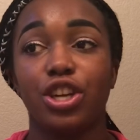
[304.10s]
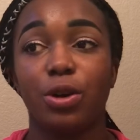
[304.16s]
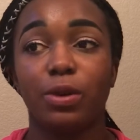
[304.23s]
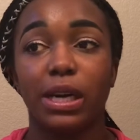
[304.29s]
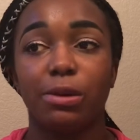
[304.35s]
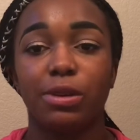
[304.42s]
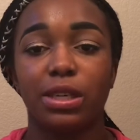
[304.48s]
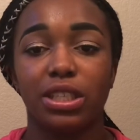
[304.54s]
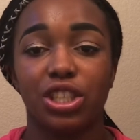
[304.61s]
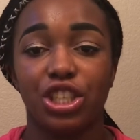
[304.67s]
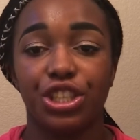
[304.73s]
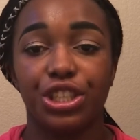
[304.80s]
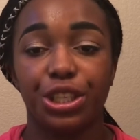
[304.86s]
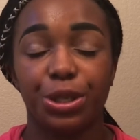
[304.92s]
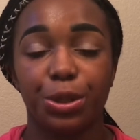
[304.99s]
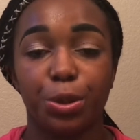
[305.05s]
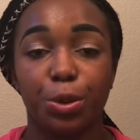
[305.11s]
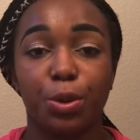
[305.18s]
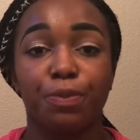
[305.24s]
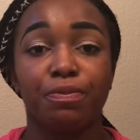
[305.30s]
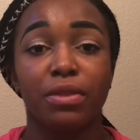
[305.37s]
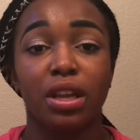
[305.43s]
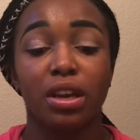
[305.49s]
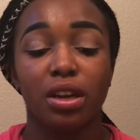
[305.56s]
know what I wanted to do.
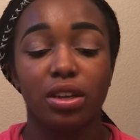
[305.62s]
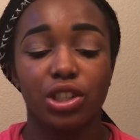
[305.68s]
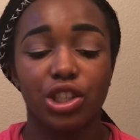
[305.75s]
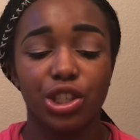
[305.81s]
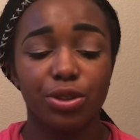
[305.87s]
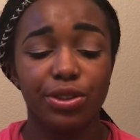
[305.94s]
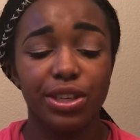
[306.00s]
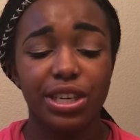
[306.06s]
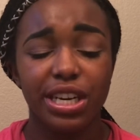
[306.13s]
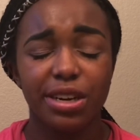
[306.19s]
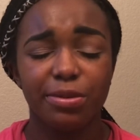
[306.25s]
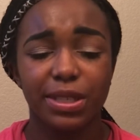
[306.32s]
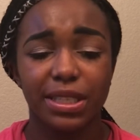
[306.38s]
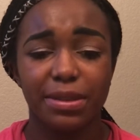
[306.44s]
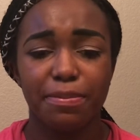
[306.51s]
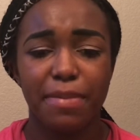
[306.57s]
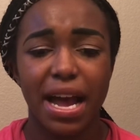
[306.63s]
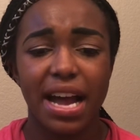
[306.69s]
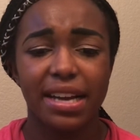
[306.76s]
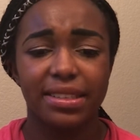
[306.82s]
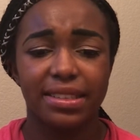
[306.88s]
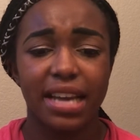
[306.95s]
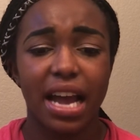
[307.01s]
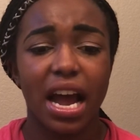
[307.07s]
Junior year was a
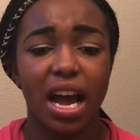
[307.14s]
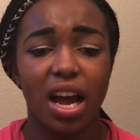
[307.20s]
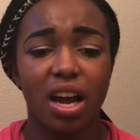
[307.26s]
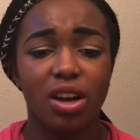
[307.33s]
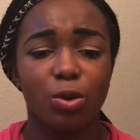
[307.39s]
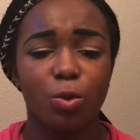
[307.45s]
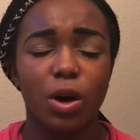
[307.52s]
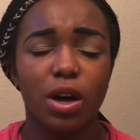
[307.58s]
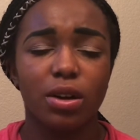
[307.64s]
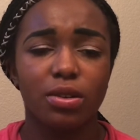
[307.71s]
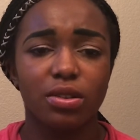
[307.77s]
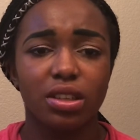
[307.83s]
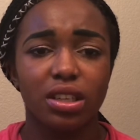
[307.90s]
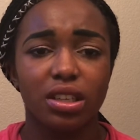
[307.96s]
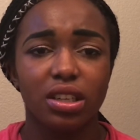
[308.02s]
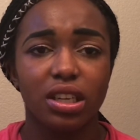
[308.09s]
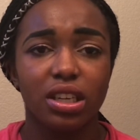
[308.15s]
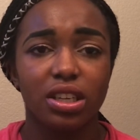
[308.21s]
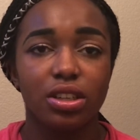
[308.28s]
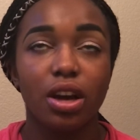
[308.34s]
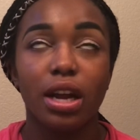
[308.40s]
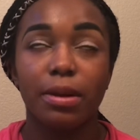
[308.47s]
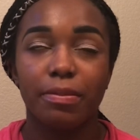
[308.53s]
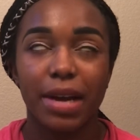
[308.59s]
mess. Well,
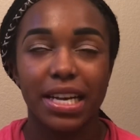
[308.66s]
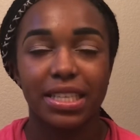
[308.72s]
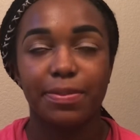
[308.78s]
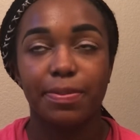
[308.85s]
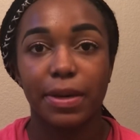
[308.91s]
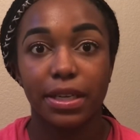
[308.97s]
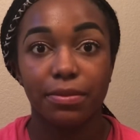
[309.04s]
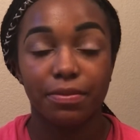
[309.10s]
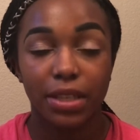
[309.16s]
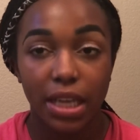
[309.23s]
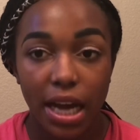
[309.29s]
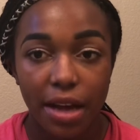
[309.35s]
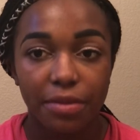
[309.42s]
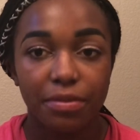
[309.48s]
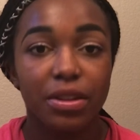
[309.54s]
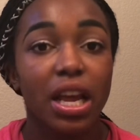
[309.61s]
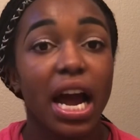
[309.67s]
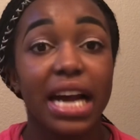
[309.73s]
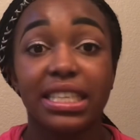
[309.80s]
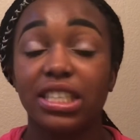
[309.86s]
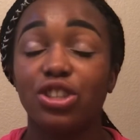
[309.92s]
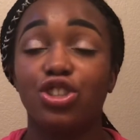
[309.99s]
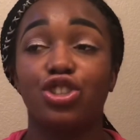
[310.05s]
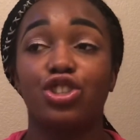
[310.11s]
not a mess, but yeah. I
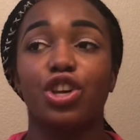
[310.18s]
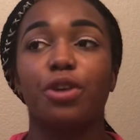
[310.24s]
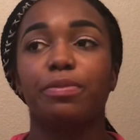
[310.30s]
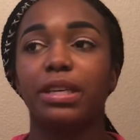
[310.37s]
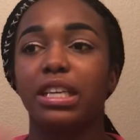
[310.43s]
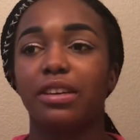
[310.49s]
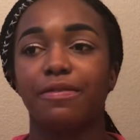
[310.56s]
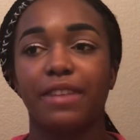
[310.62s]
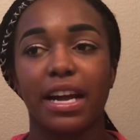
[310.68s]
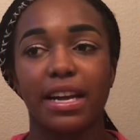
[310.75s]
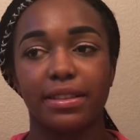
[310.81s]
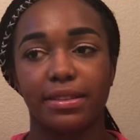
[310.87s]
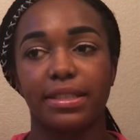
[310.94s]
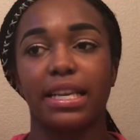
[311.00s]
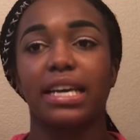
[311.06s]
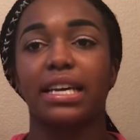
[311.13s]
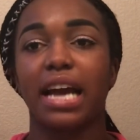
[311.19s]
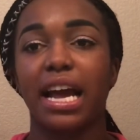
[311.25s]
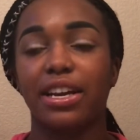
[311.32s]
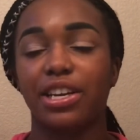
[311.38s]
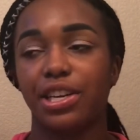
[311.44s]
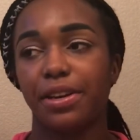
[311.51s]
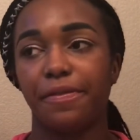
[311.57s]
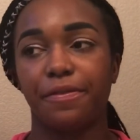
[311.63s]
did so many events. Like, I
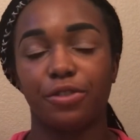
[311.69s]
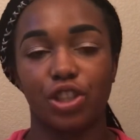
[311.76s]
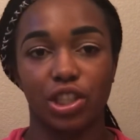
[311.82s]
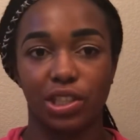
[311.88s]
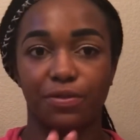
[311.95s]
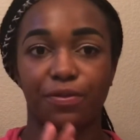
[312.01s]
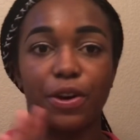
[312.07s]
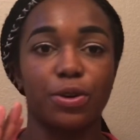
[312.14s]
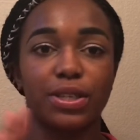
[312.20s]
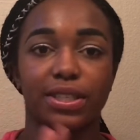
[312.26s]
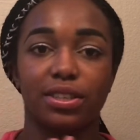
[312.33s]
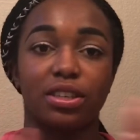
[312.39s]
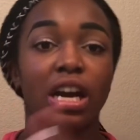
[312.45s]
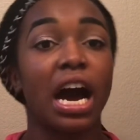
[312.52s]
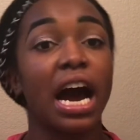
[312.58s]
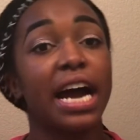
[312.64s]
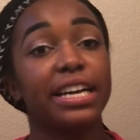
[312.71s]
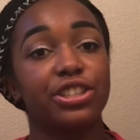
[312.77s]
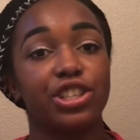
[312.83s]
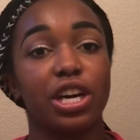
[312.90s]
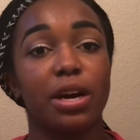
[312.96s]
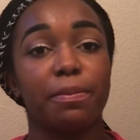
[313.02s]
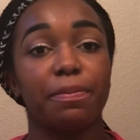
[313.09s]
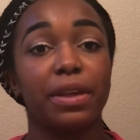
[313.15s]
couldn't just focus on high
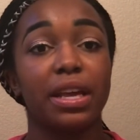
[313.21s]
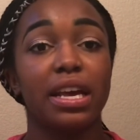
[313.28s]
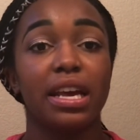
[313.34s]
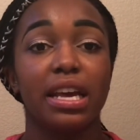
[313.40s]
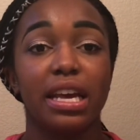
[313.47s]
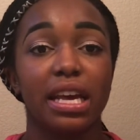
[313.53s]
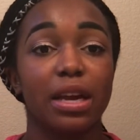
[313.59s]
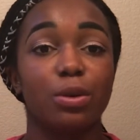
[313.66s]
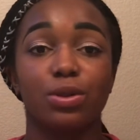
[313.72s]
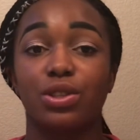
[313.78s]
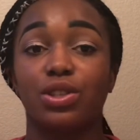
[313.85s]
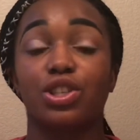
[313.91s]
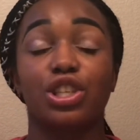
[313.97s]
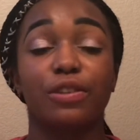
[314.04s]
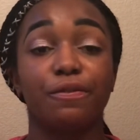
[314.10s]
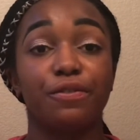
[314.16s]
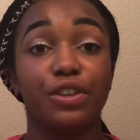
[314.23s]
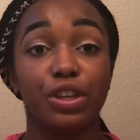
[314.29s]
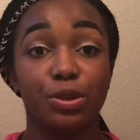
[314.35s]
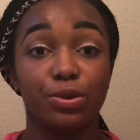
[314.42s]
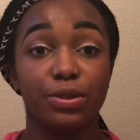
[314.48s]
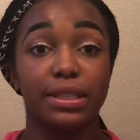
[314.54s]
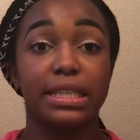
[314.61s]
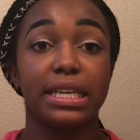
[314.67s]
jump. It was
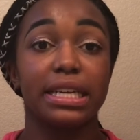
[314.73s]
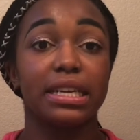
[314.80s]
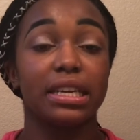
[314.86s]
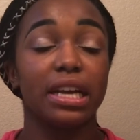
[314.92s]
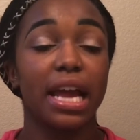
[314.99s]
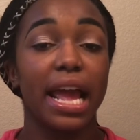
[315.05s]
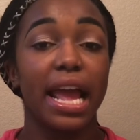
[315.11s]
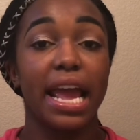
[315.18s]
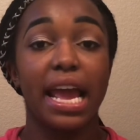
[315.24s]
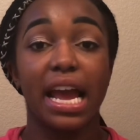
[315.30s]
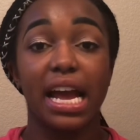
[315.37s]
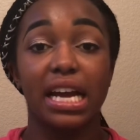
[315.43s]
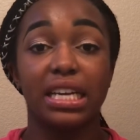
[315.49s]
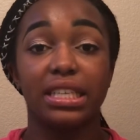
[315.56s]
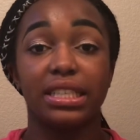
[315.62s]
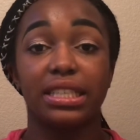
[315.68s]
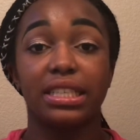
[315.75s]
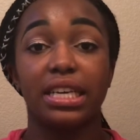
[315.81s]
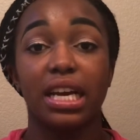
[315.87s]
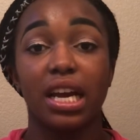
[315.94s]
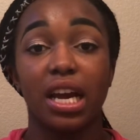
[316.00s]
confusing. And